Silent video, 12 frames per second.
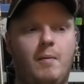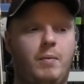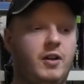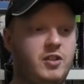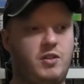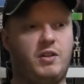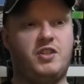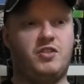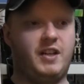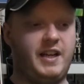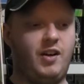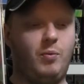Purgatory's
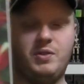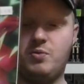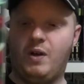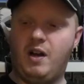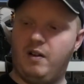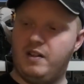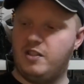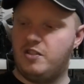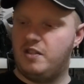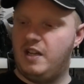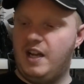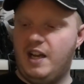trying to help as well, and
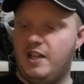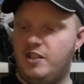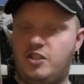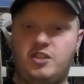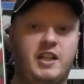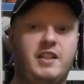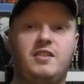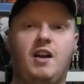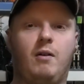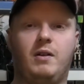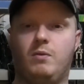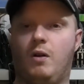just shit
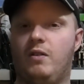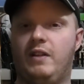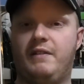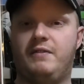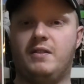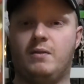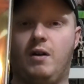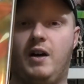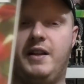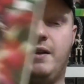going wrong left and right.